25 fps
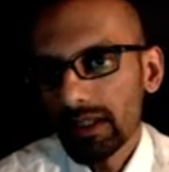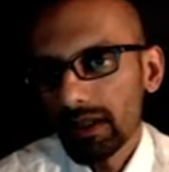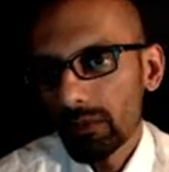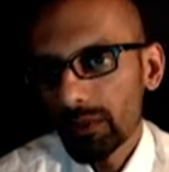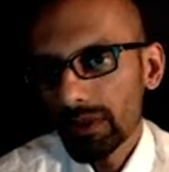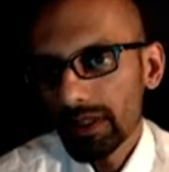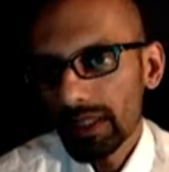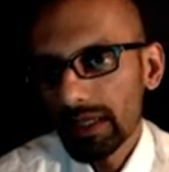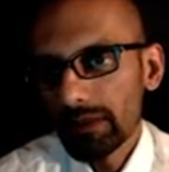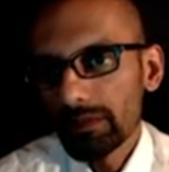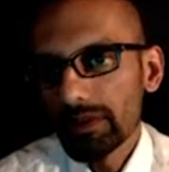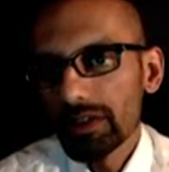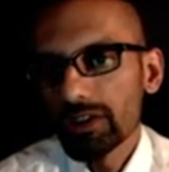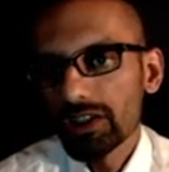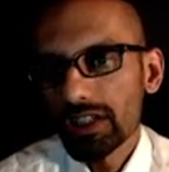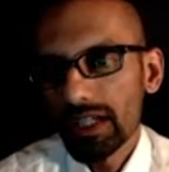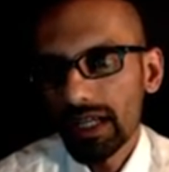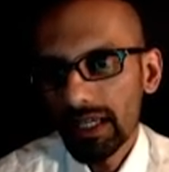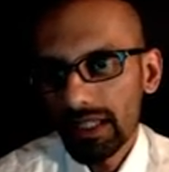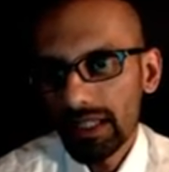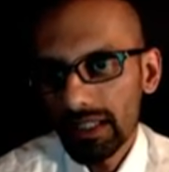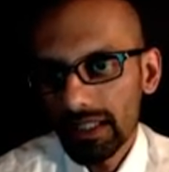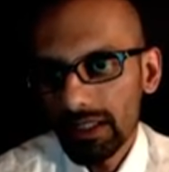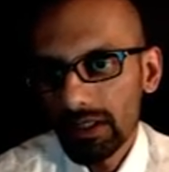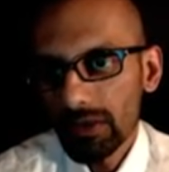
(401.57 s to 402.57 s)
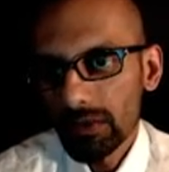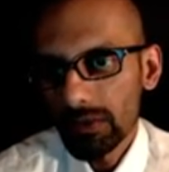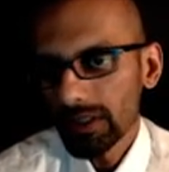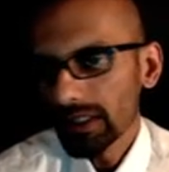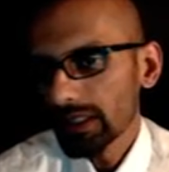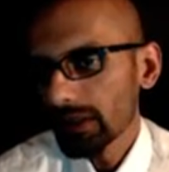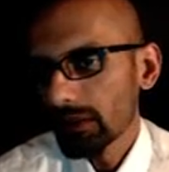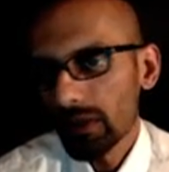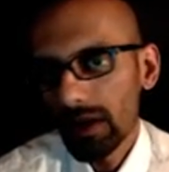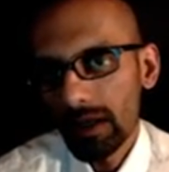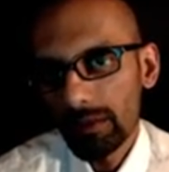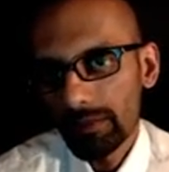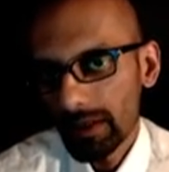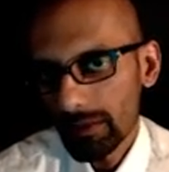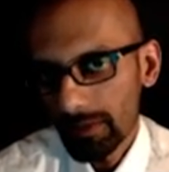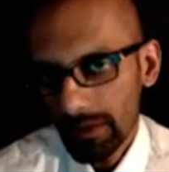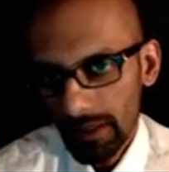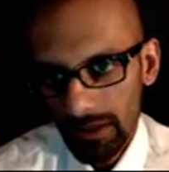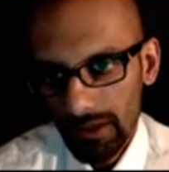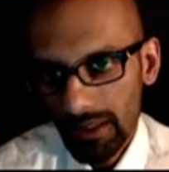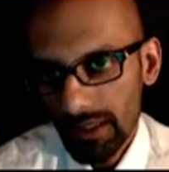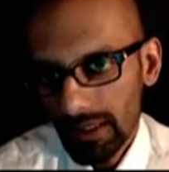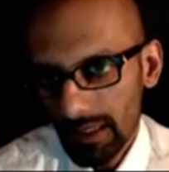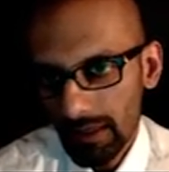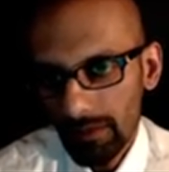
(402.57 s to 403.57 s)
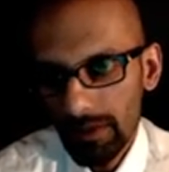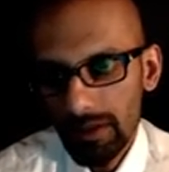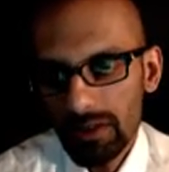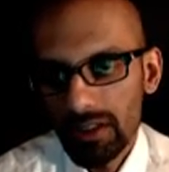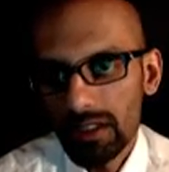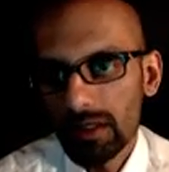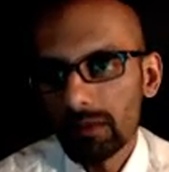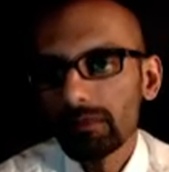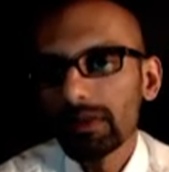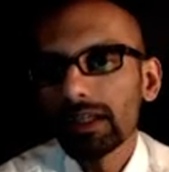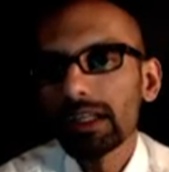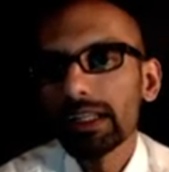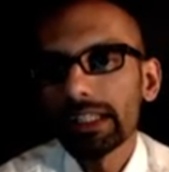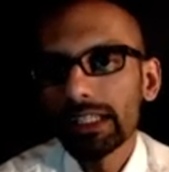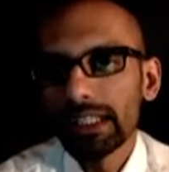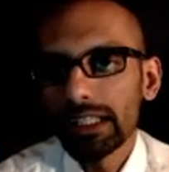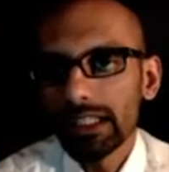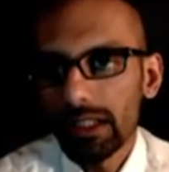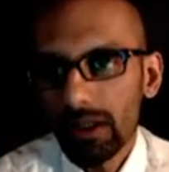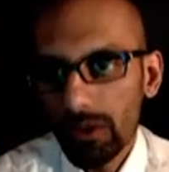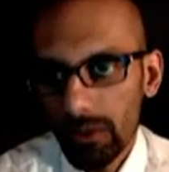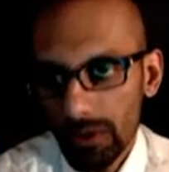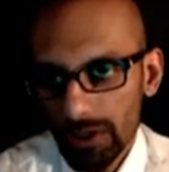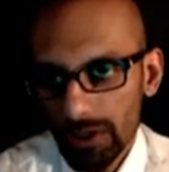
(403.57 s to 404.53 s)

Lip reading: With imaging, you really want to be able to look at the image and immediately know what